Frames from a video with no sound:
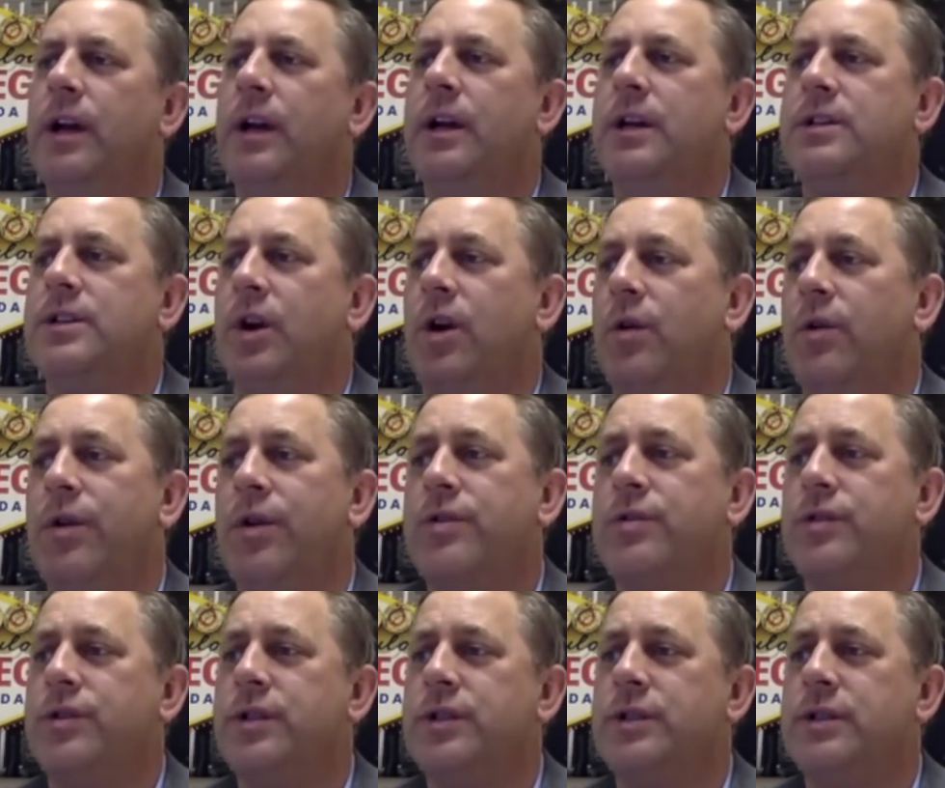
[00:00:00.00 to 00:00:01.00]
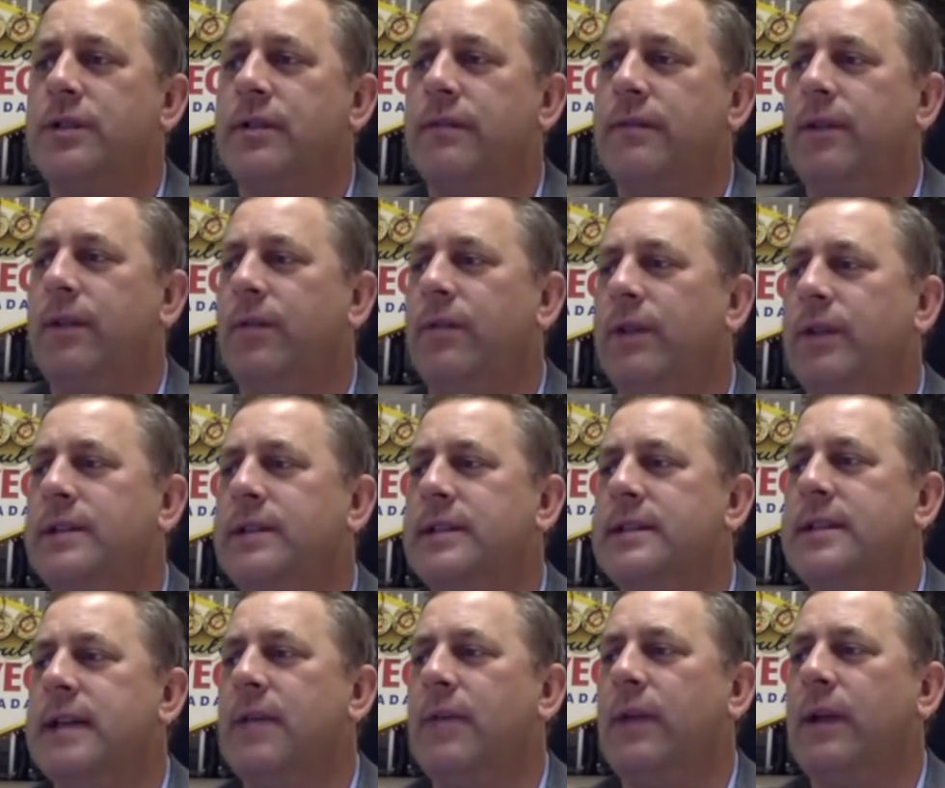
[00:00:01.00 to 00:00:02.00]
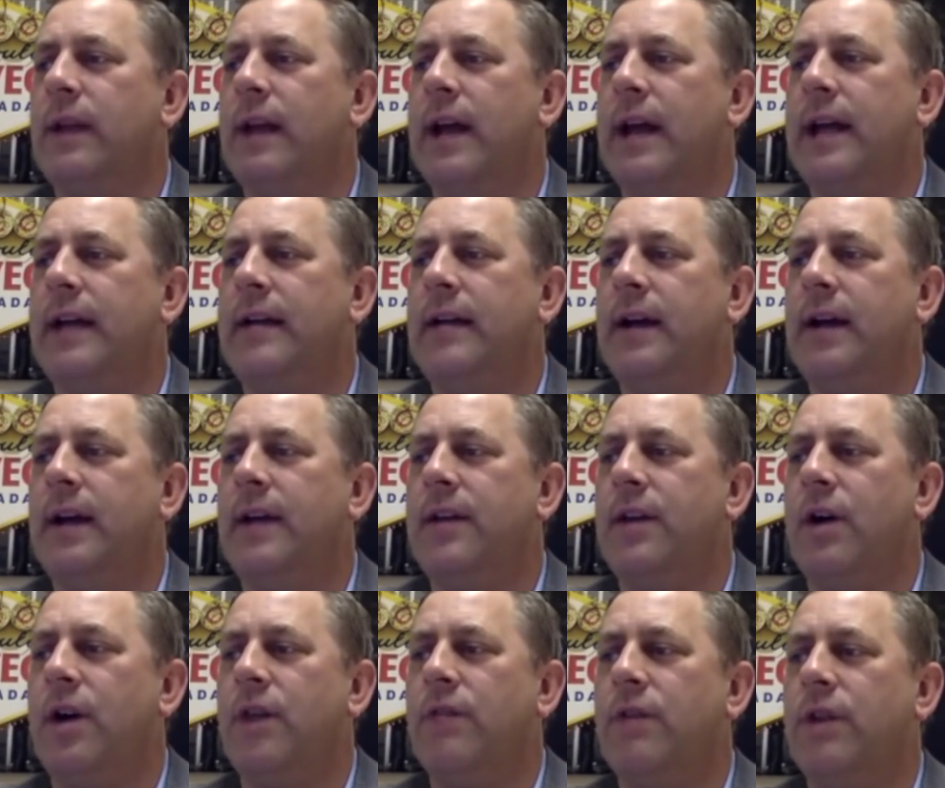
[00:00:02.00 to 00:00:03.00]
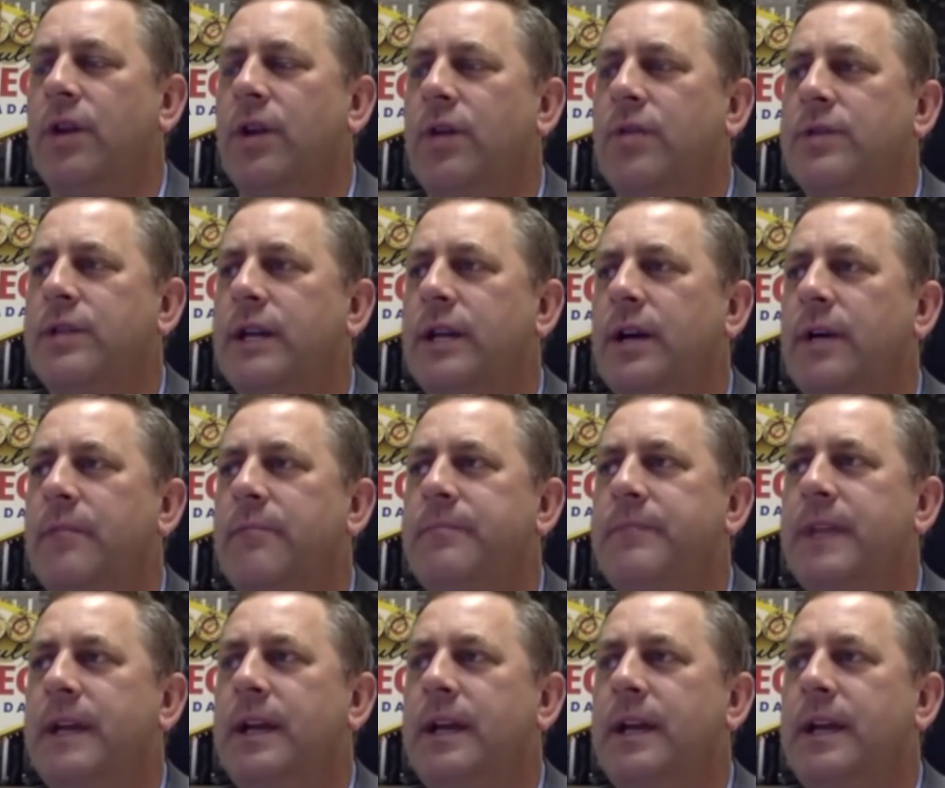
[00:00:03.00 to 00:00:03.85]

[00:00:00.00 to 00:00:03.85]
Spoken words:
So those are just the few reasons that we like the Hard Rock Hotel.